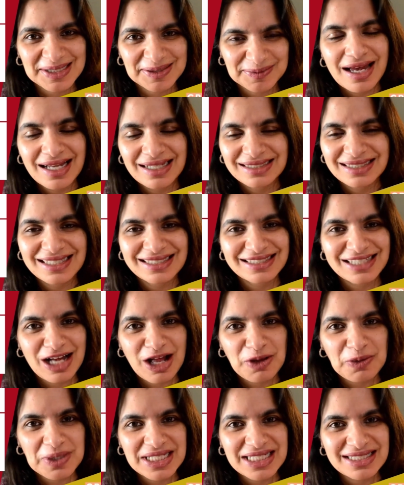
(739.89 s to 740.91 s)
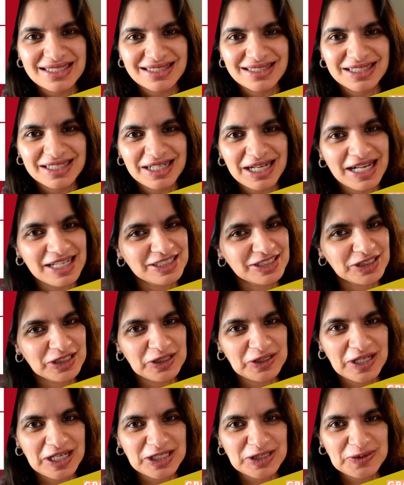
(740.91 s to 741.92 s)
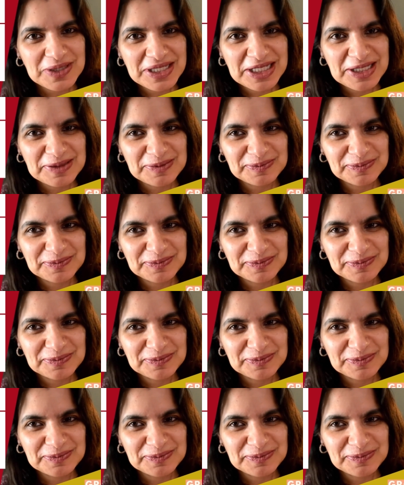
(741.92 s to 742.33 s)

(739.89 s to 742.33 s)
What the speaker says: And as always, I'll see you next week.